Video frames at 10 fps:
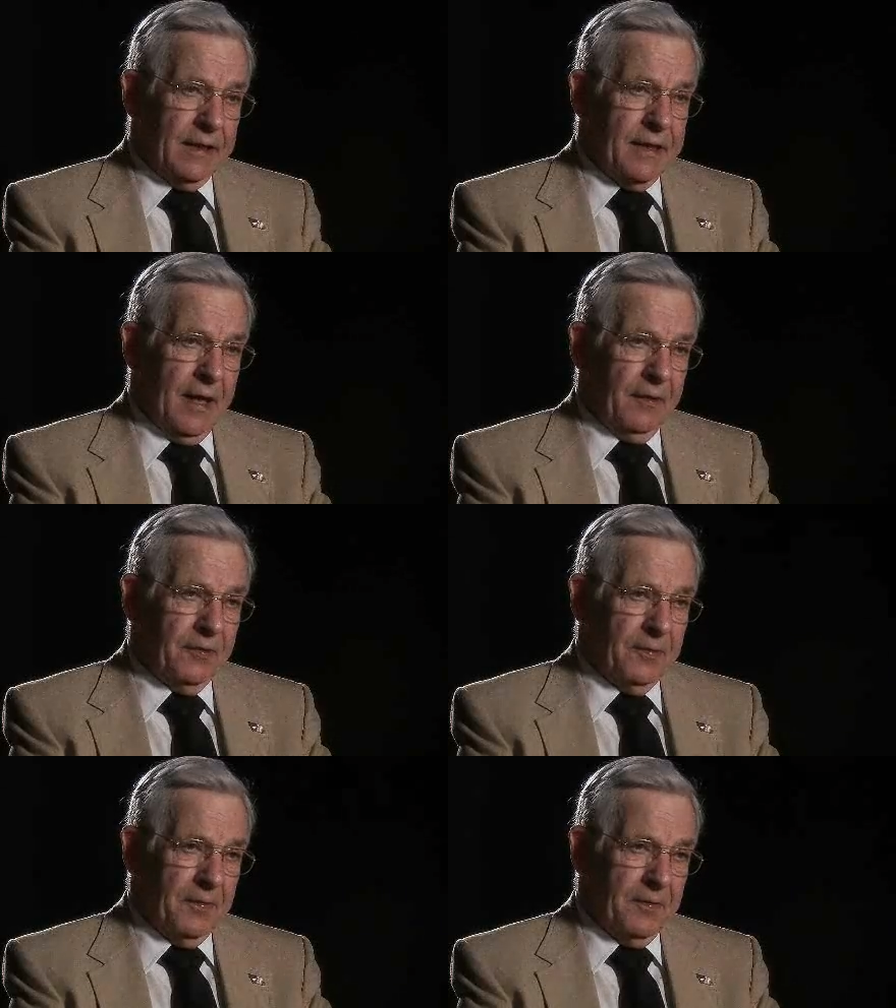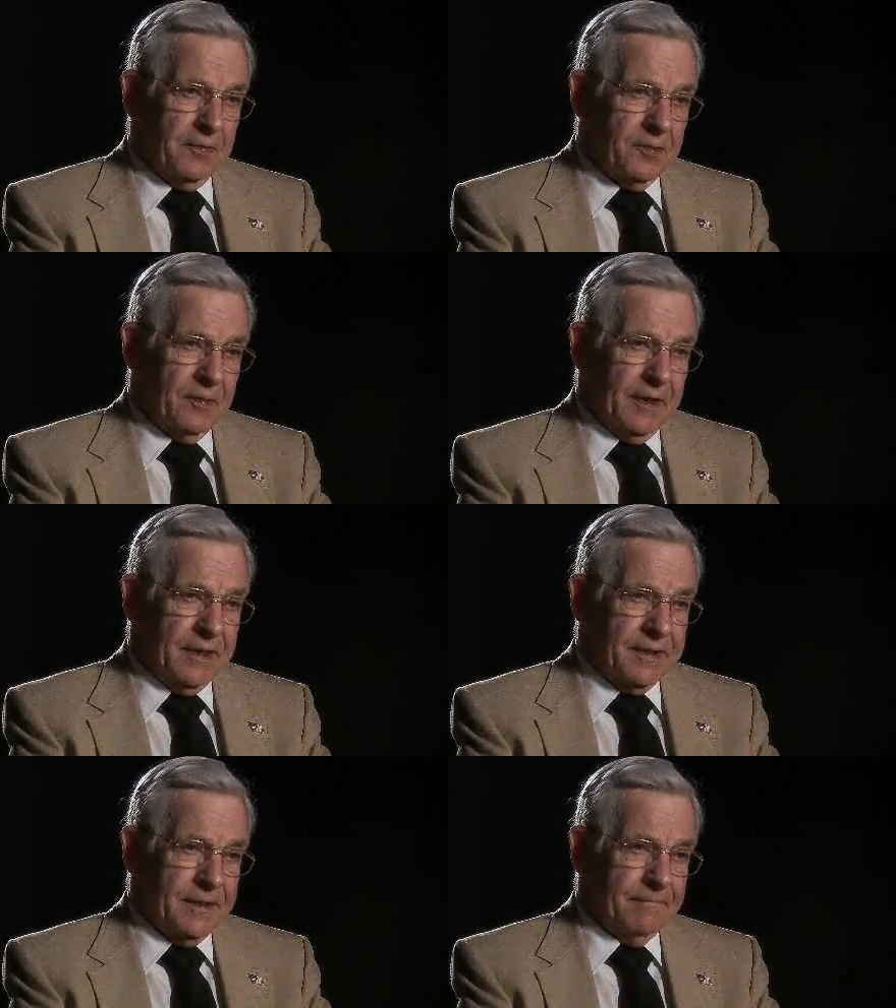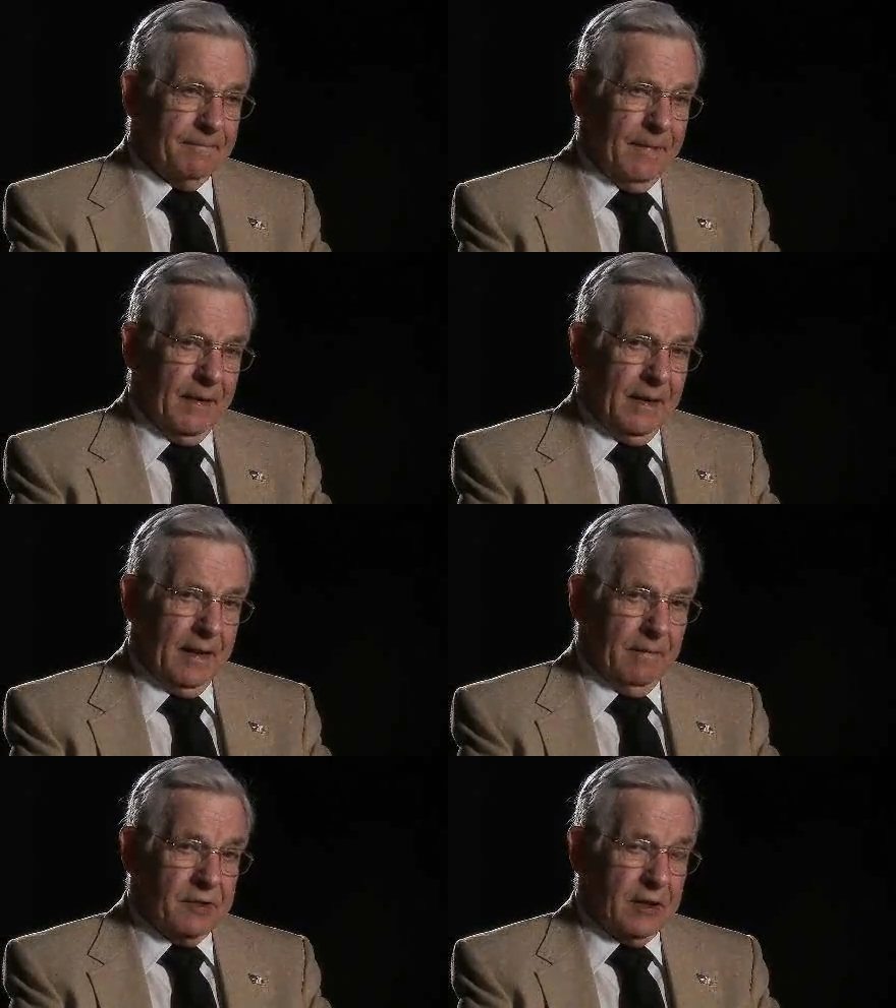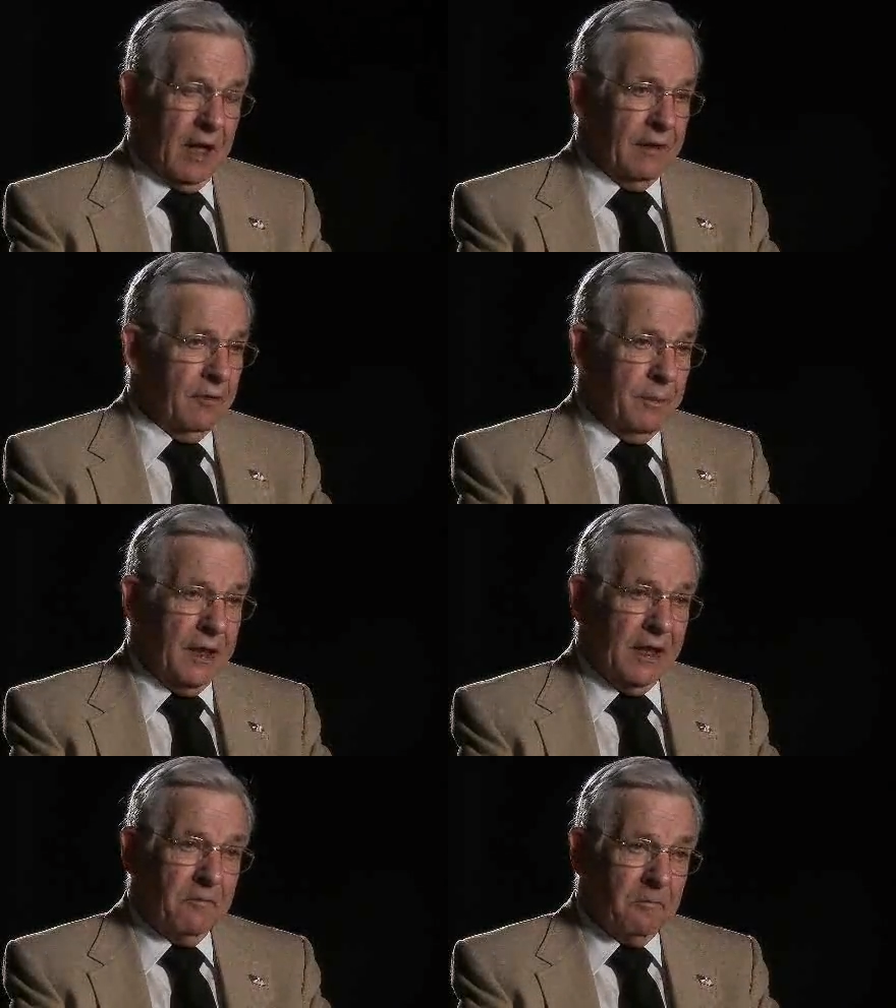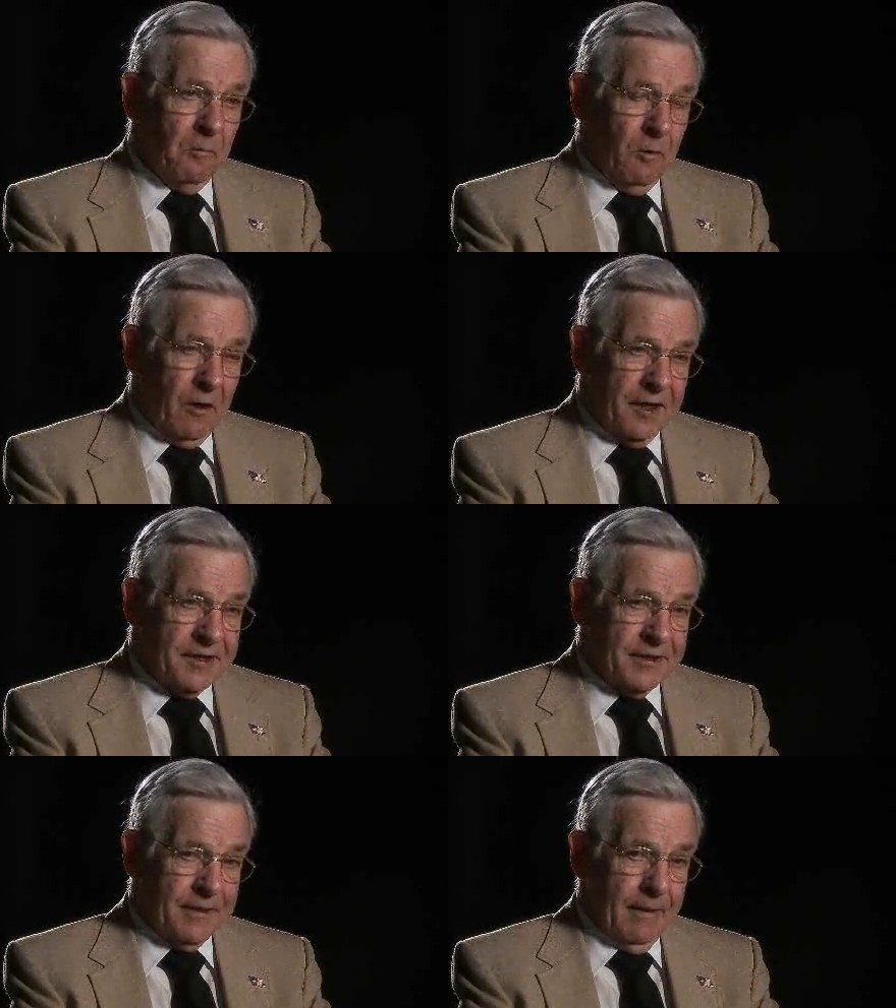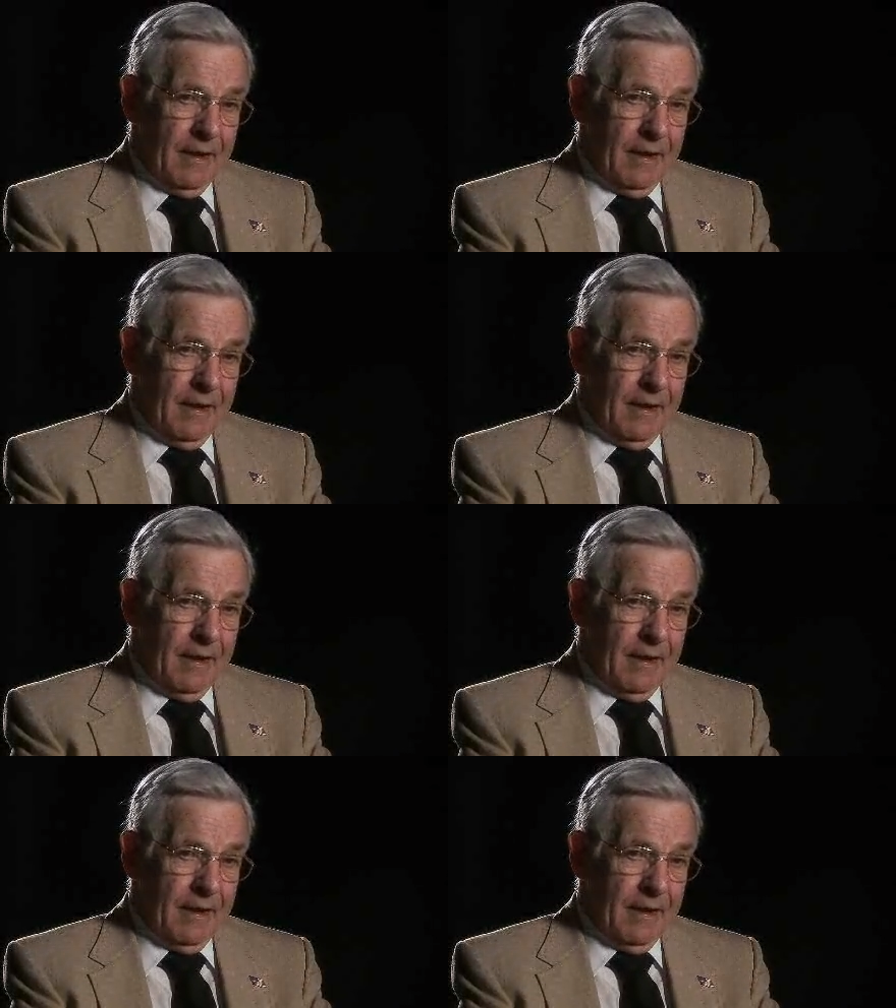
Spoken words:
down through the trees. It was kind of a big forest.